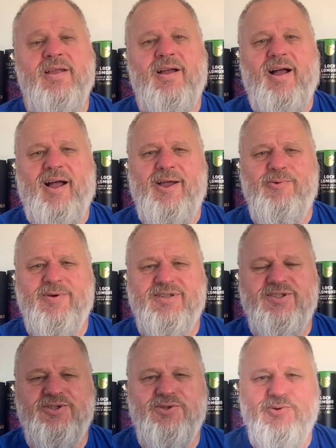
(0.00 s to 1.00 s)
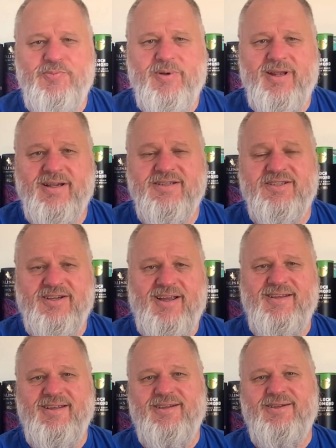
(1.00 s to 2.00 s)
I was super
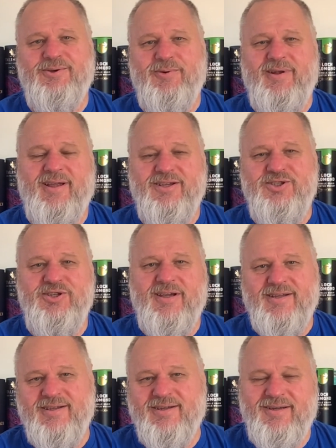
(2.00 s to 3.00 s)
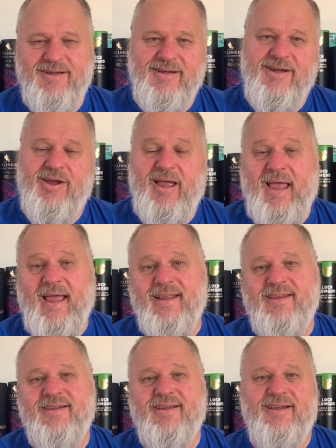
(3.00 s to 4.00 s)
excited when I checked
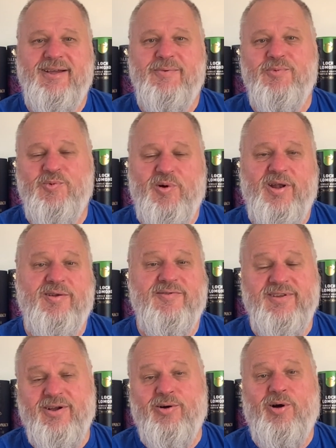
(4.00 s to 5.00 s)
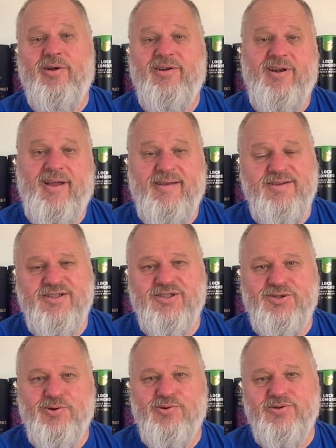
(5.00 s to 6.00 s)
at one of the online
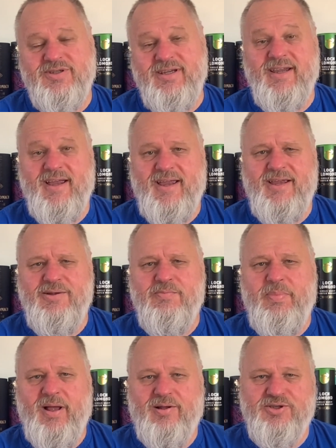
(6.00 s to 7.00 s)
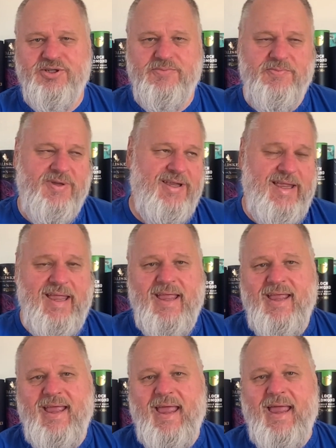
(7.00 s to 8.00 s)
stores here in Belgium,
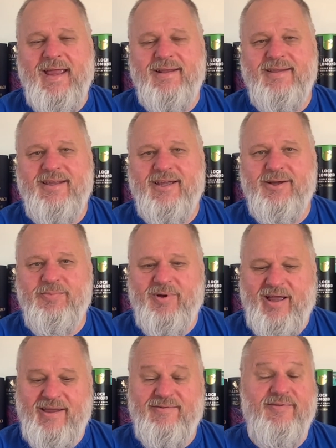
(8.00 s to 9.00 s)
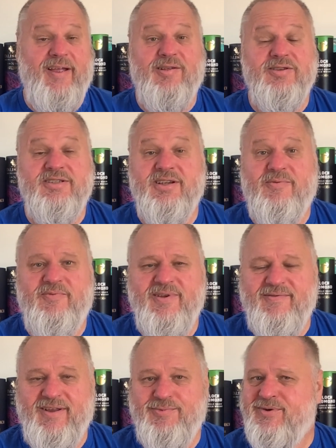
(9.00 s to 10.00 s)
and I found
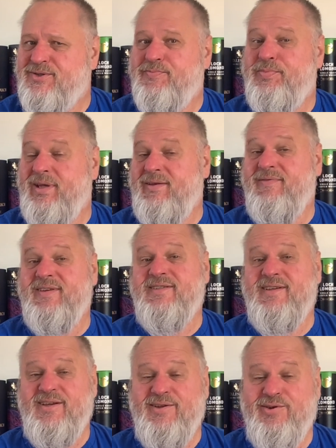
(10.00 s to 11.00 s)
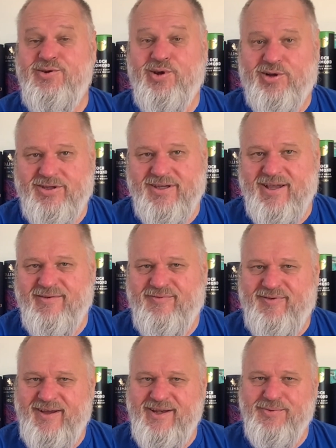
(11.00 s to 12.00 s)
something that was previously not
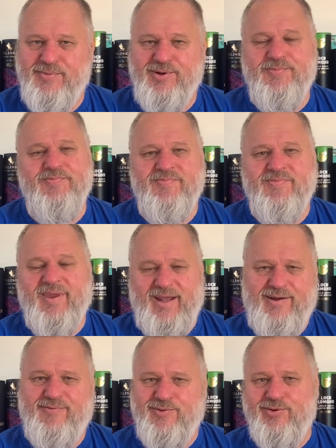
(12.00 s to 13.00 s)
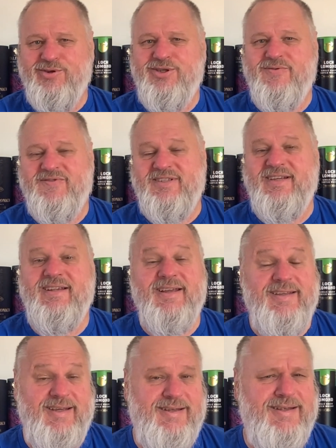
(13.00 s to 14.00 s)
available, and of course you've seen
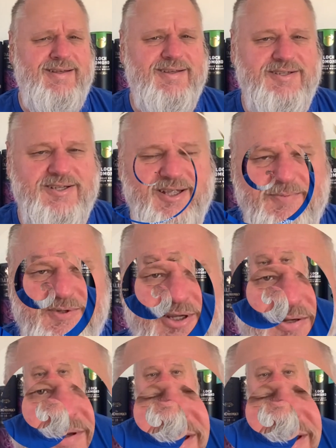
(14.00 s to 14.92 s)
it in the description.